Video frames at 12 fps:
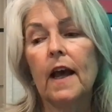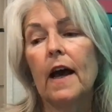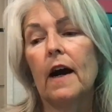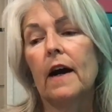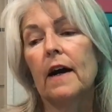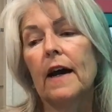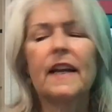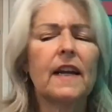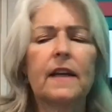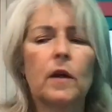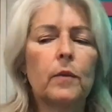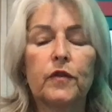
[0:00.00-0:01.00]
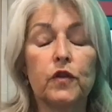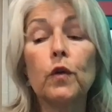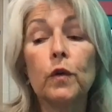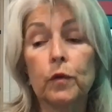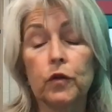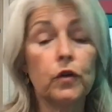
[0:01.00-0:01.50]
It was new
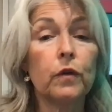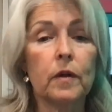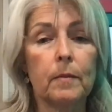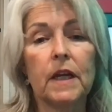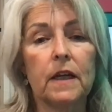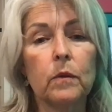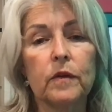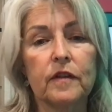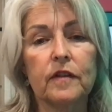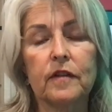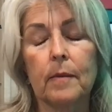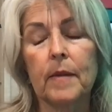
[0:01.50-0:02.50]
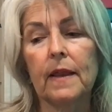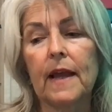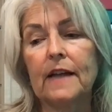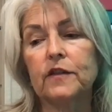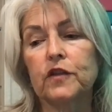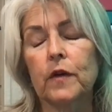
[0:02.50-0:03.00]
to me. It was this on my
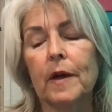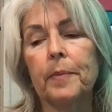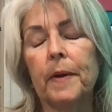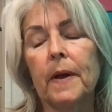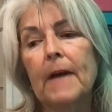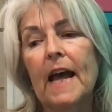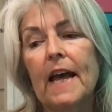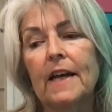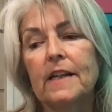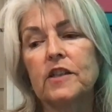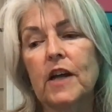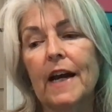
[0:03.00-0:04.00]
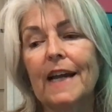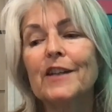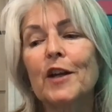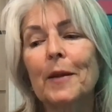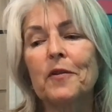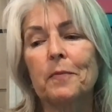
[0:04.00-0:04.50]
last trip. And I
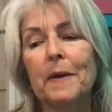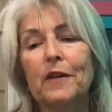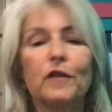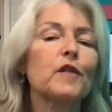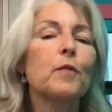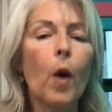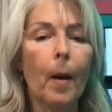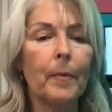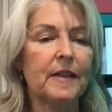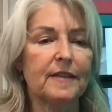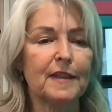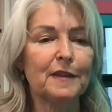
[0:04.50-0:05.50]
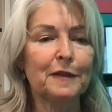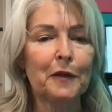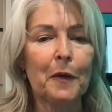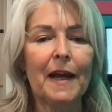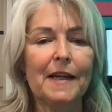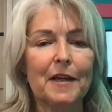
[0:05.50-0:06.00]
ended up it's a small business, so
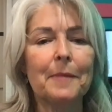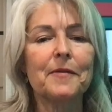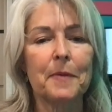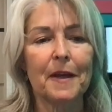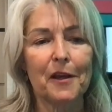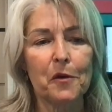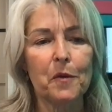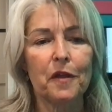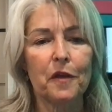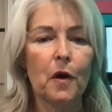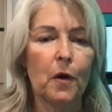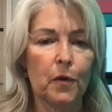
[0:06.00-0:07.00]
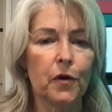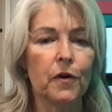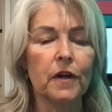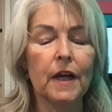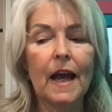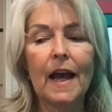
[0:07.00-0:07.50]
I ended up speaking with the owner.
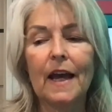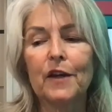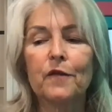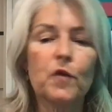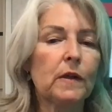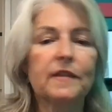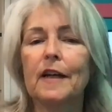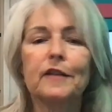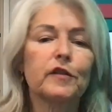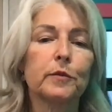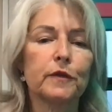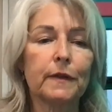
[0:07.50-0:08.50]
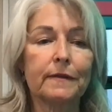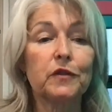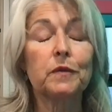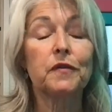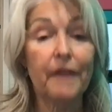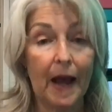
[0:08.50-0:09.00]
And of course, customer service
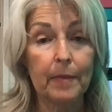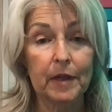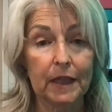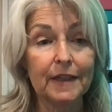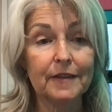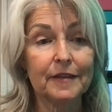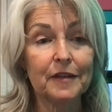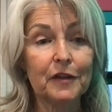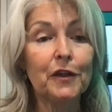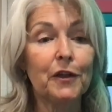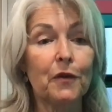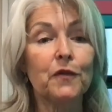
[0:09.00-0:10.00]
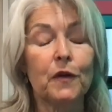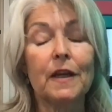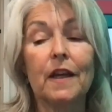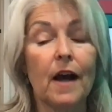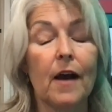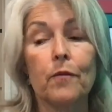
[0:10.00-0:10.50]
was fabulous. So he
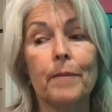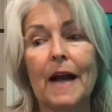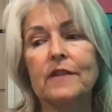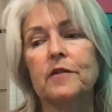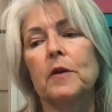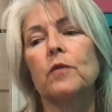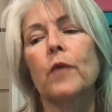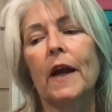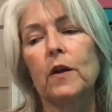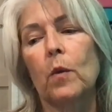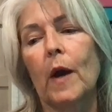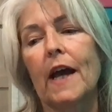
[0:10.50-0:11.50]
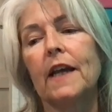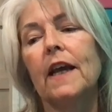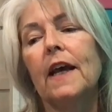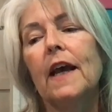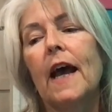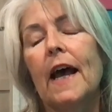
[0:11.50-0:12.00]
got back to me right away.
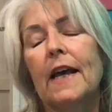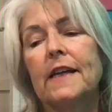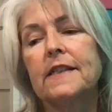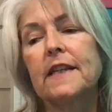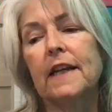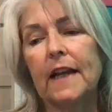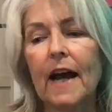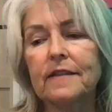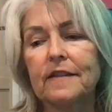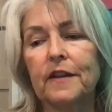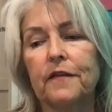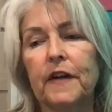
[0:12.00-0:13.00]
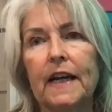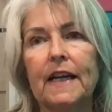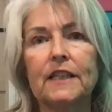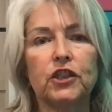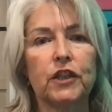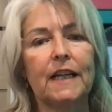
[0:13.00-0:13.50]
And he had asked if I
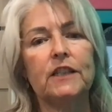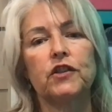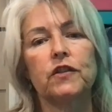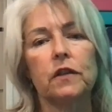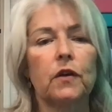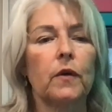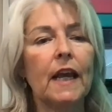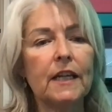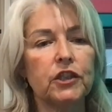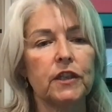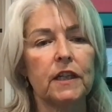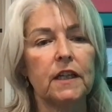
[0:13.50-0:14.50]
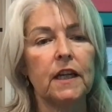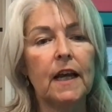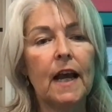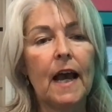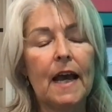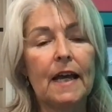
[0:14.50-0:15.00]
had changed location
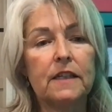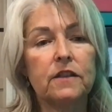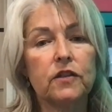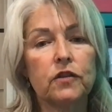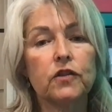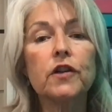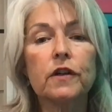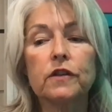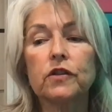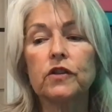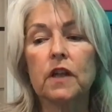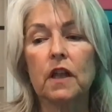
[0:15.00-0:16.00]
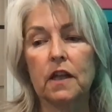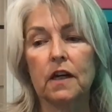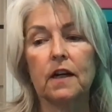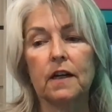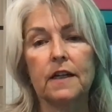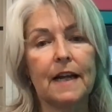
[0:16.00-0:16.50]
and turned
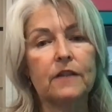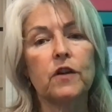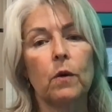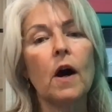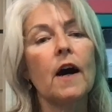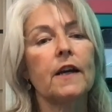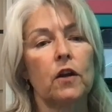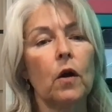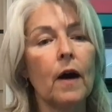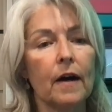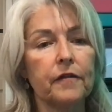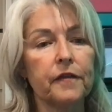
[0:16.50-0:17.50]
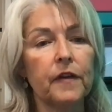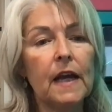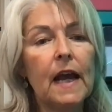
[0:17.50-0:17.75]
the Necto on and off.